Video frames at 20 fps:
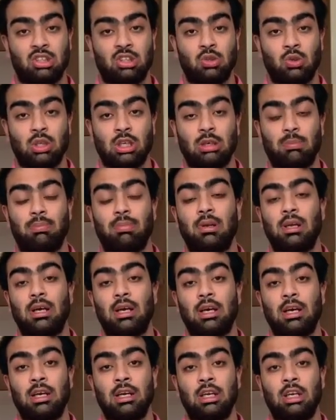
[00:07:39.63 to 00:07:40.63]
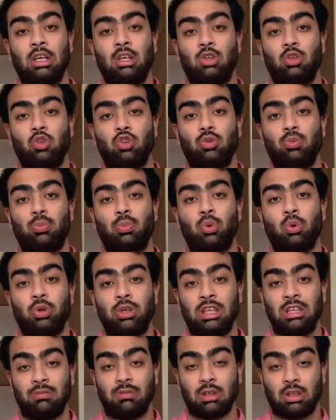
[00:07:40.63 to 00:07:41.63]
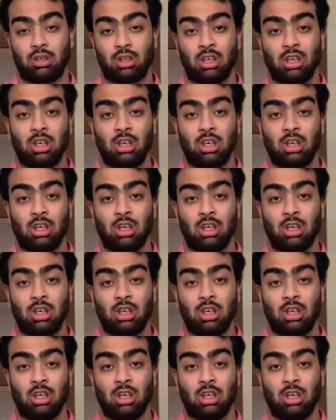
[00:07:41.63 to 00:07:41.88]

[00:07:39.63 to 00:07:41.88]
you can apply into sport events.